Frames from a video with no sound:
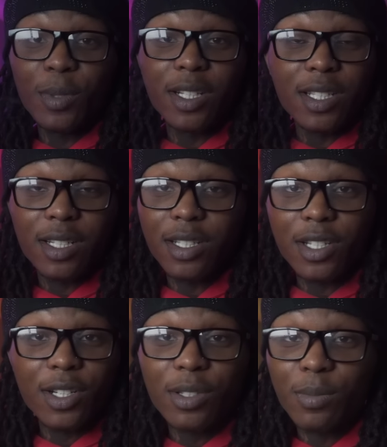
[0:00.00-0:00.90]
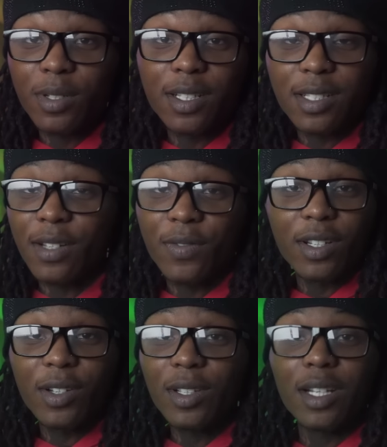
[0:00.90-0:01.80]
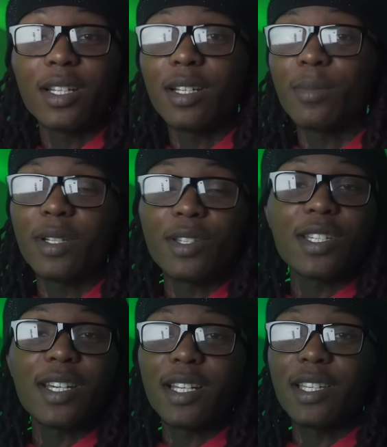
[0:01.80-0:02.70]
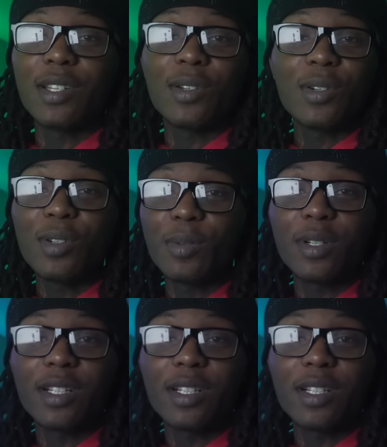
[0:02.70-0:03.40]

This shit a journey, bro. It's not finna go like that, bro. You just gotta keep going, bro.